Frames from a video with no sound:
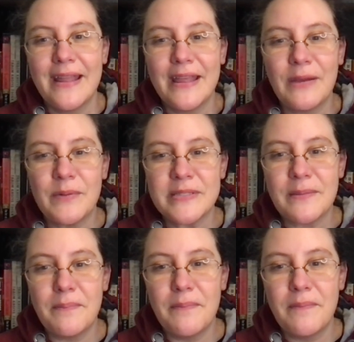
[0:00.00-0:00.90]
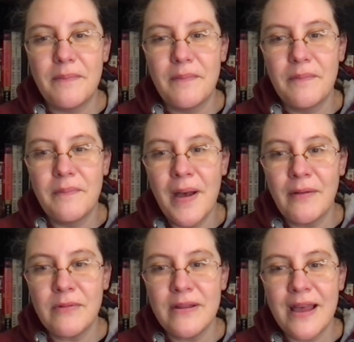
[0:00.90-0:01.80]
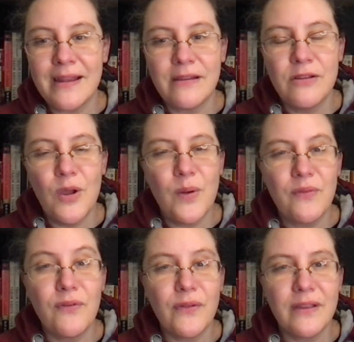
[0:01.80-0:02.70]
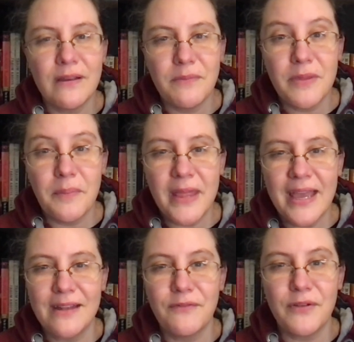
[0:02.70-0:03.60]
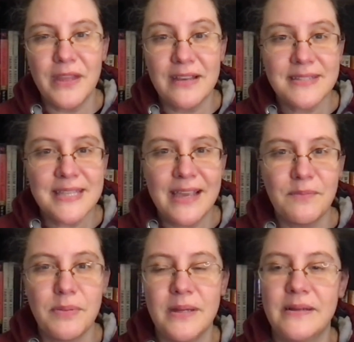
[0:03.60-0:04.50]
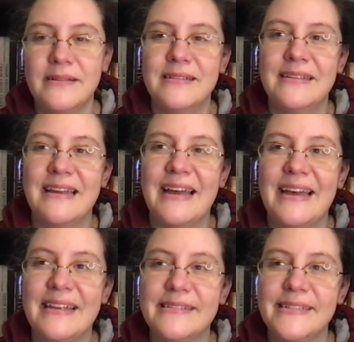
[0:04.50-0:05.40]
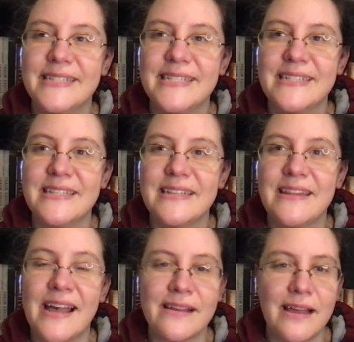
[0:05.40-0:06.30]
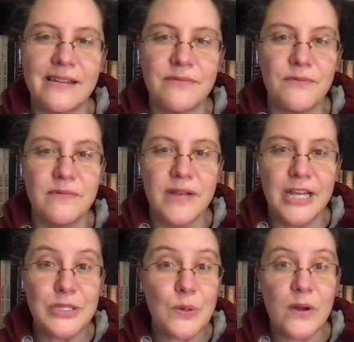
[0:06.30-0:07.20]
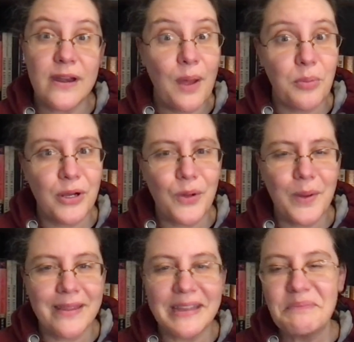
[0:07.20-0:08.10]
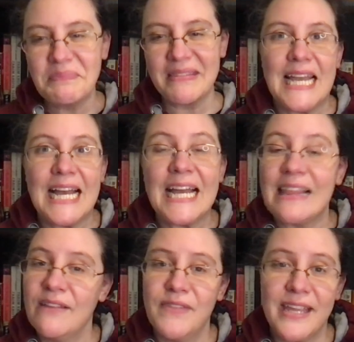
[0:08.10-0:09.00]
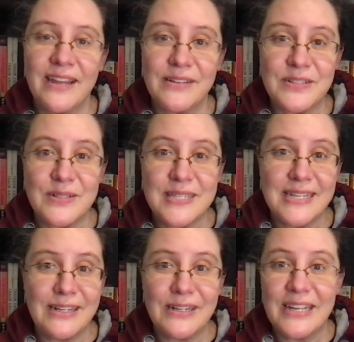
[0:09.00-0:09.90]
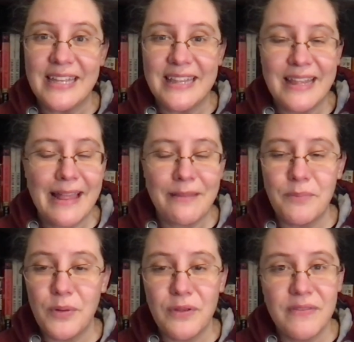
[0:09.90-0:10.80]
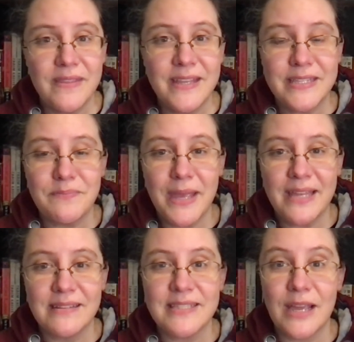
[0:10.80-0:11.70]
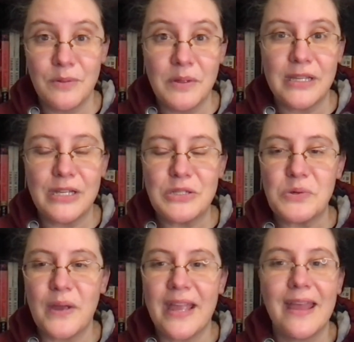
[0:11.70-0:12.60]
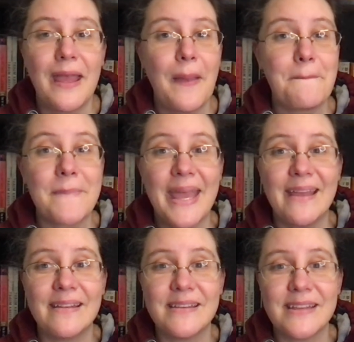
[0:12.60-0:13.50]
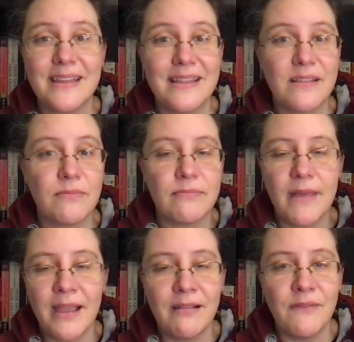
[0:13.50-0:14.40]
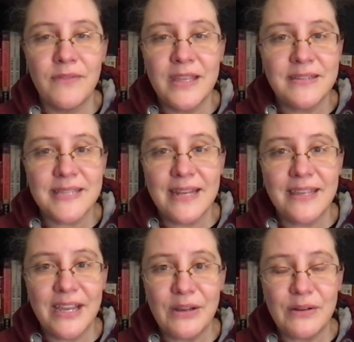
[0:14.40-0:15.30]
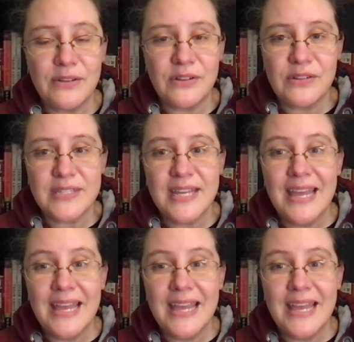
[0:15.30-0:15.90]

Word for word: it was about not knowing fully of the plan for the escape, and that got sorted out pretty quickly. I love the characters here. Both of these mains I really enjoy, and I love the side characters.